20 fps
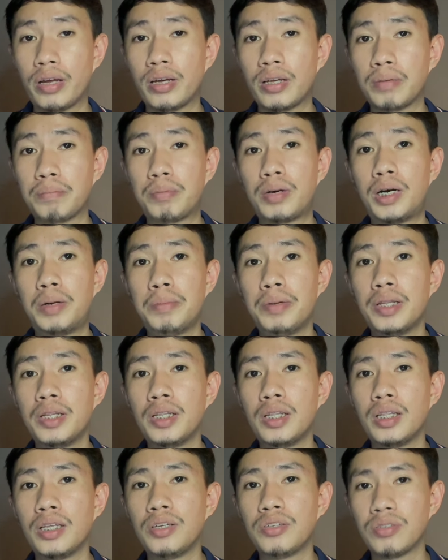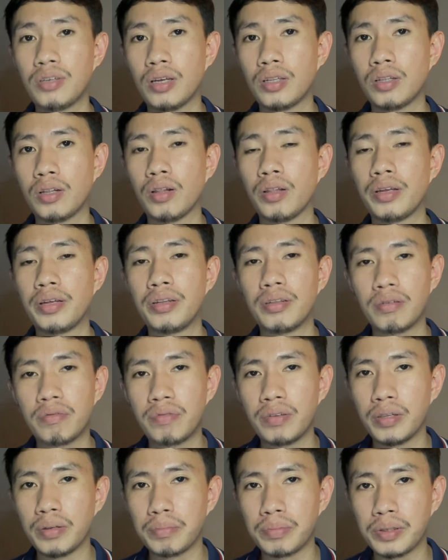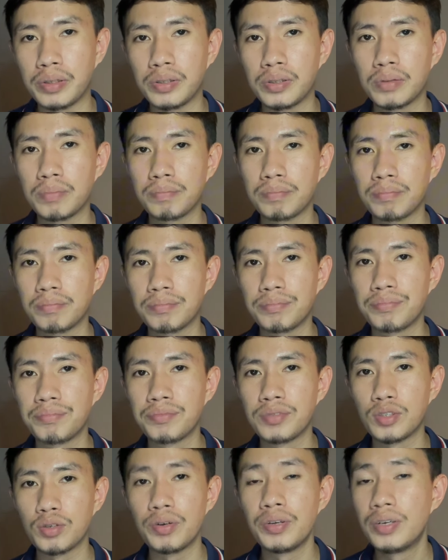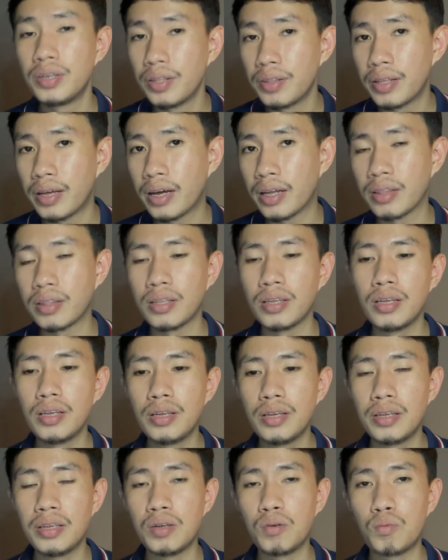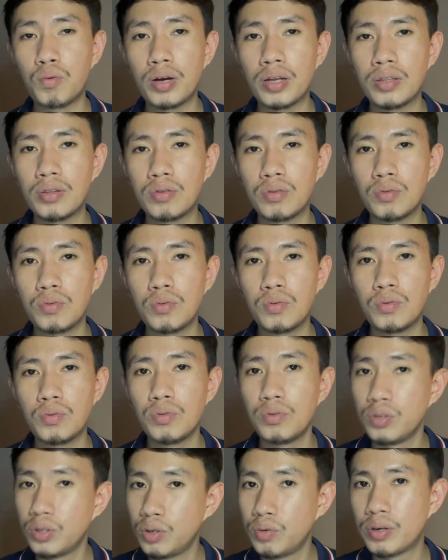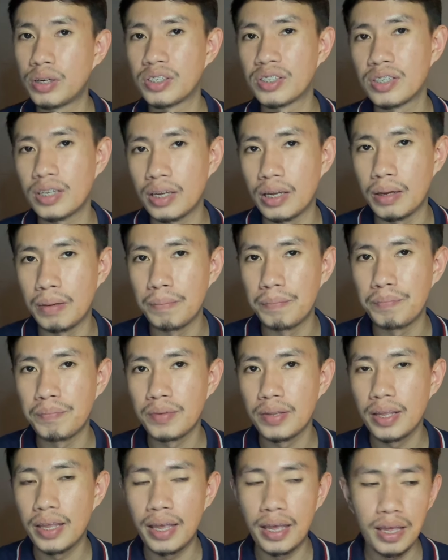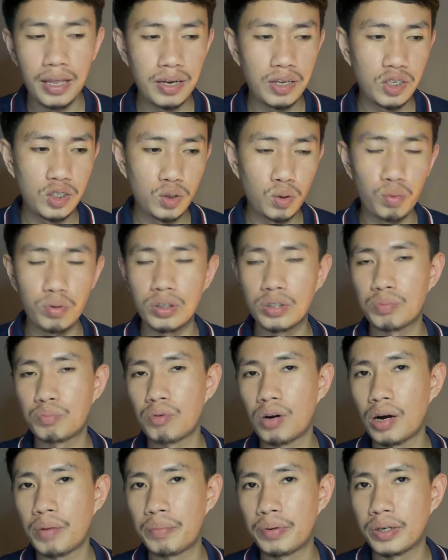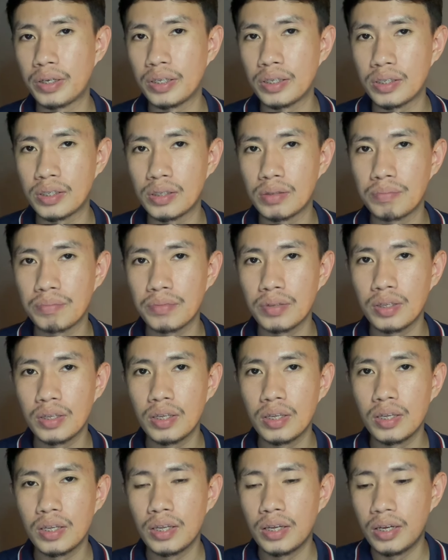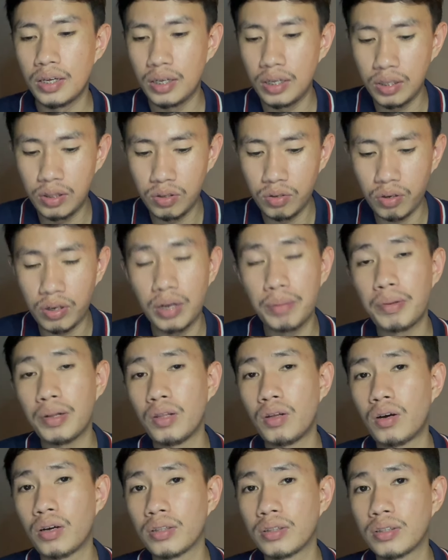can permanently settle in the Philippines. So he did that. He went to the USA and he sold his properties. It took him a long